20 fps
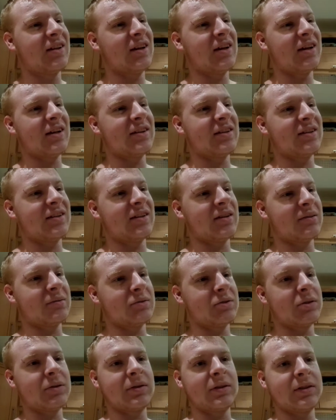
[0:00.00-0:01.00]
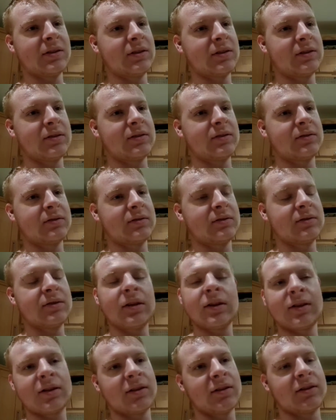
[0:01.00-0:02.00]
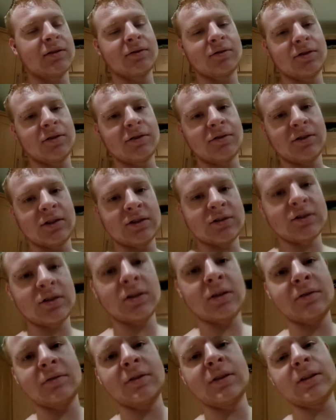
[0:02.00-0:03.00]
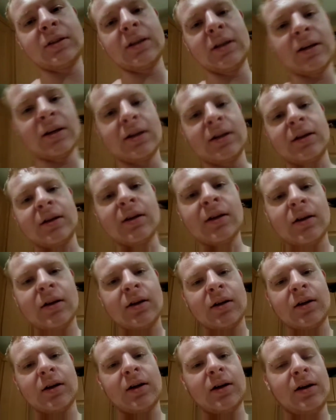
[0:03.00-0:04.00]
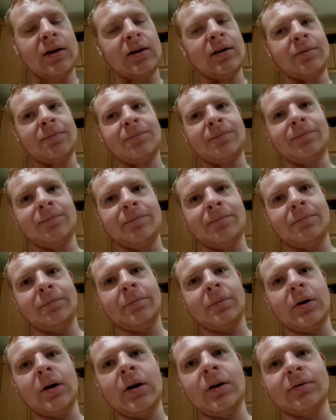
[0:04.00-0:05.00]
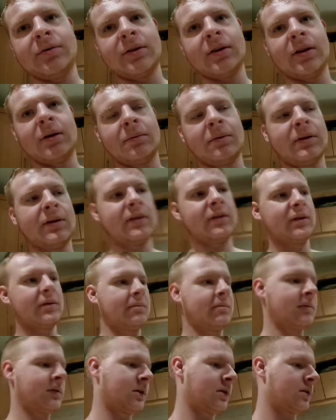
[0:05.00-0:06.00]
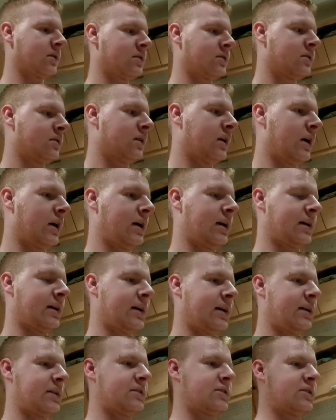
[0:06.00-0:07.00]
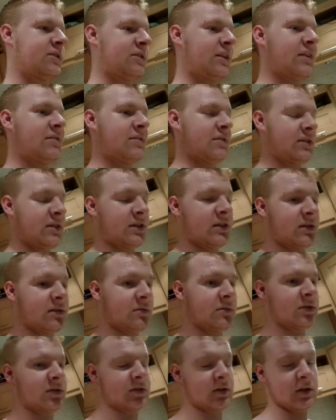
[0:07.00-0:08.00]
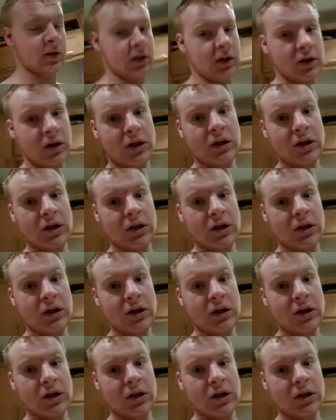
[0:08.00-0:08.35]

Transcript: ended up doing nothing for the first half of the day. But after that, we ended up getting 7 in, which is like